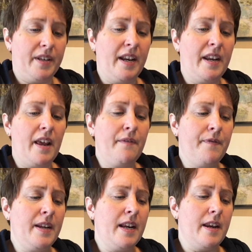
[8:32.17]
and an
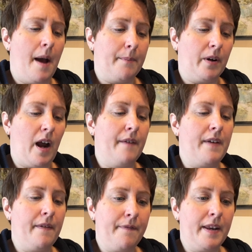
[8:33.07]
infinite number of
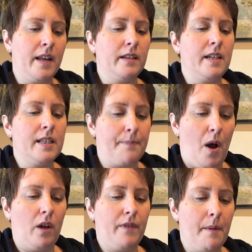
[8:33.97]
infinitely
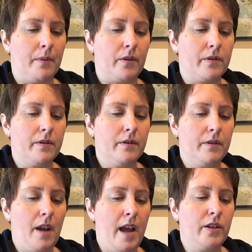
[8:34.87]
small numbers.
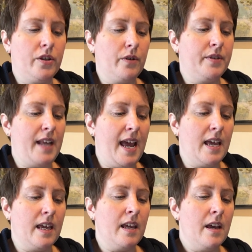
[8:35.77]
And so
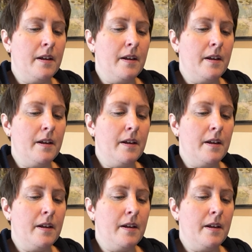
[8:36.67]
saying,